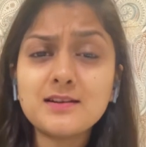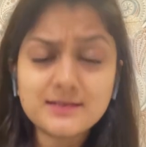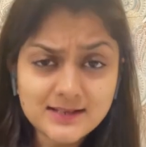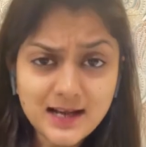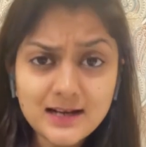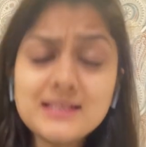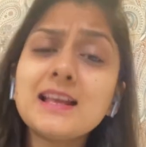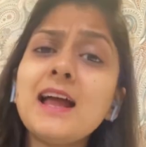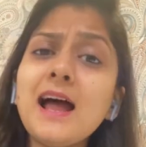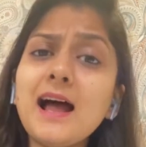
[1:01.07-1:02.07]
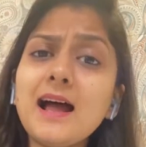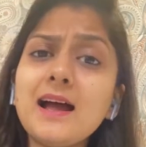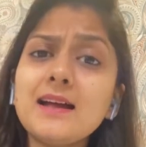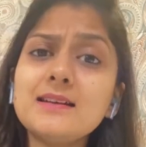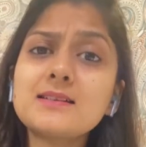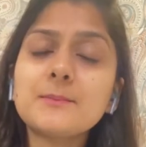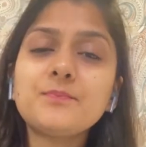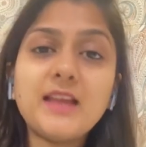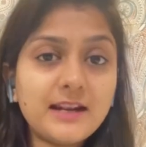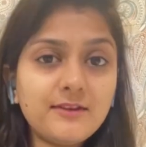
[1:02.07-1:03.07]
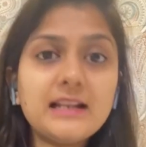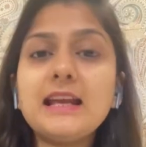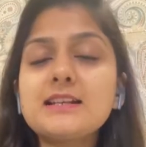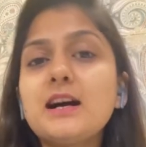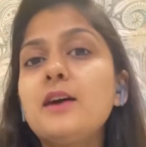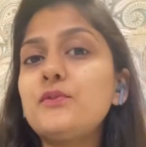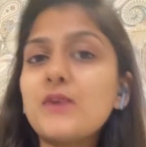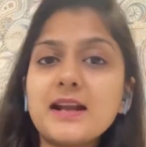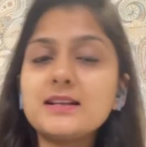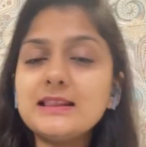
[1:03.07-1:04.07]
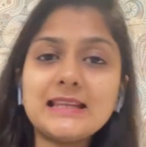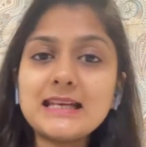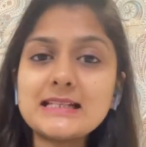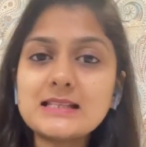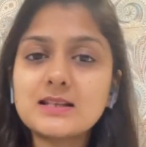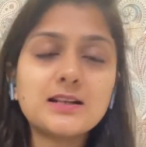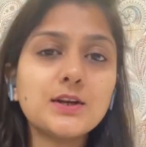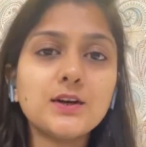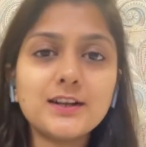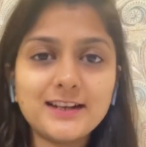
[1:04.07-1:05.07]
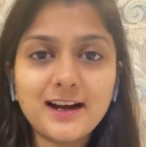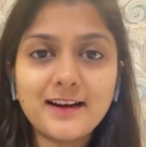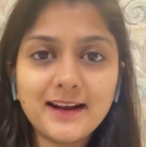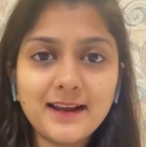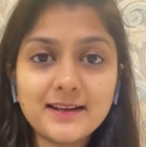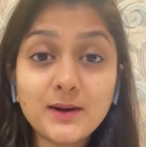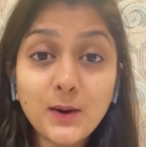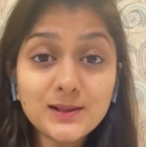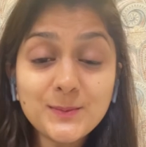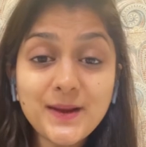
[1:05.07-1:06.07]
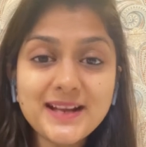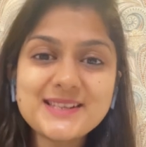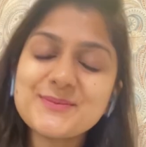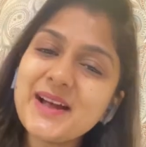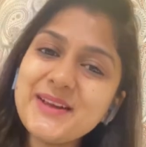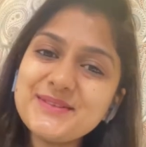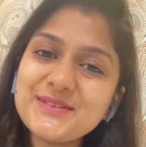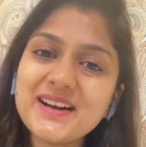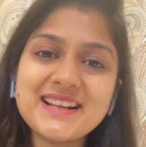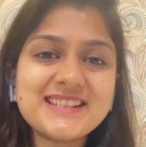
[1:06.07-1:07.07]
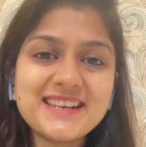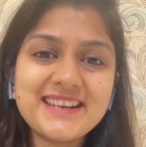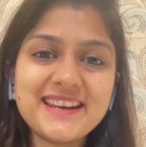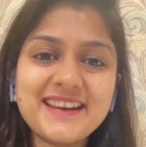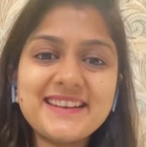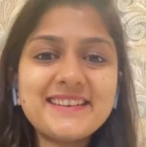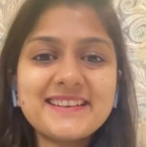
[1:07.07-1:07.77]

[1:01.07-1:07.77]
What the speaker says: results, and then we'll get our final things clear in our head. All the best. Bye everyone. Take care.